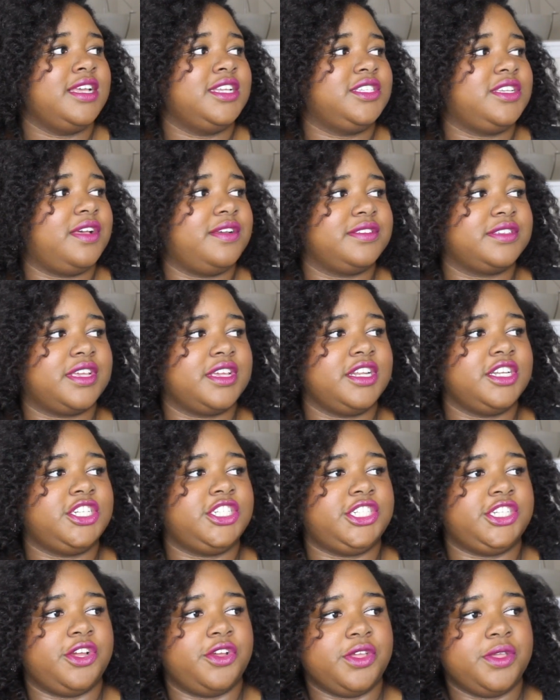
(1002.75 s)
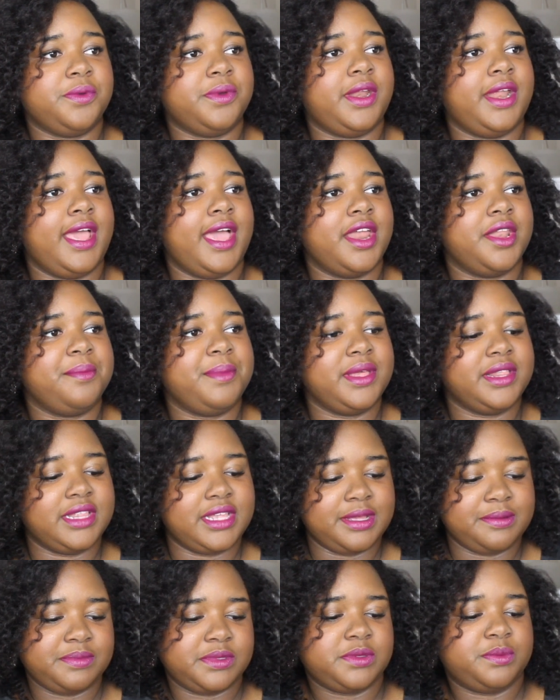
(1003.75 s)
so I was going to show you what I had on my
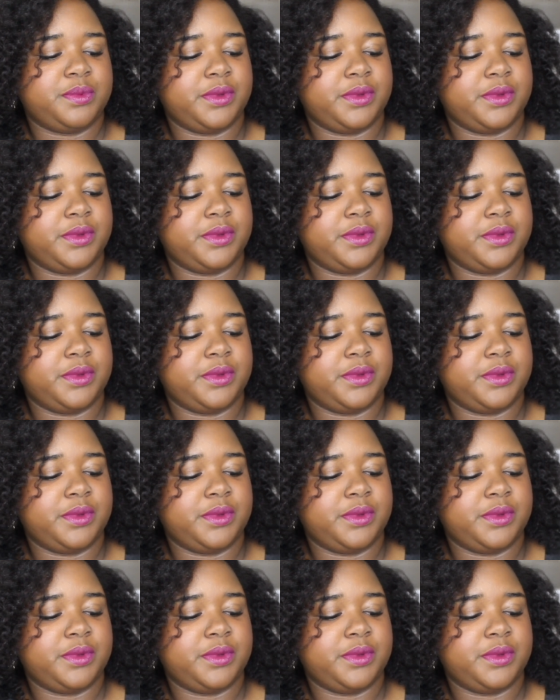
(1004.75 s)
lips,